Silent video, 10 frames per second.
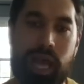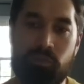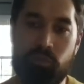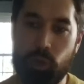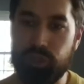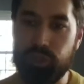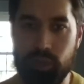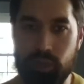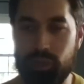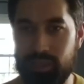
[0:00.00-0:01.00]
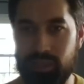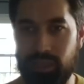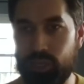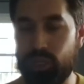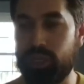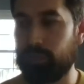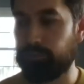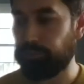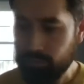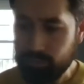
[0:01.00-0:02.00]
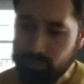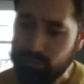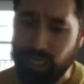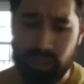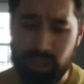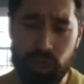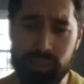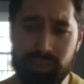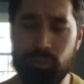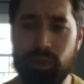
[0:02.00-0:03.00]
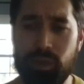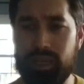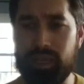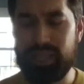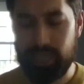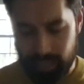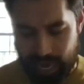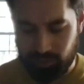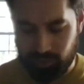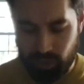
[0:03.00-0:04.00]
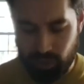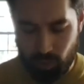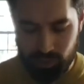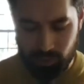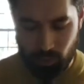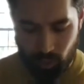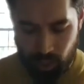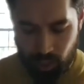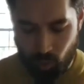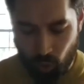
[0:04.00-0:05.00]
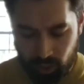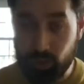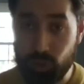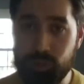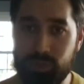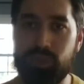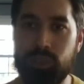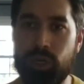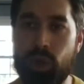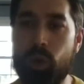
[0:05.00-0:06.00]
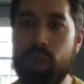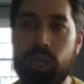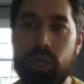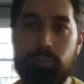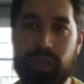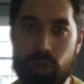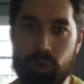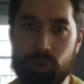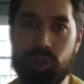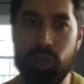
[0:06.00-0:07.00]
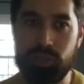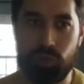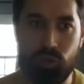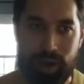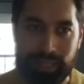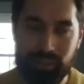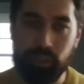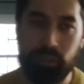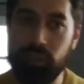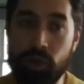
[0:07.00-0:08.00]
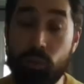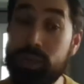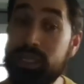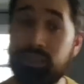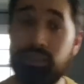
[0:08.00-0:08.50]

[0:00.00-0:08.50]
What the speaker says: Unfortunately, with this election, there were some immediately afterward. There were some working groups. Belarus also granted. We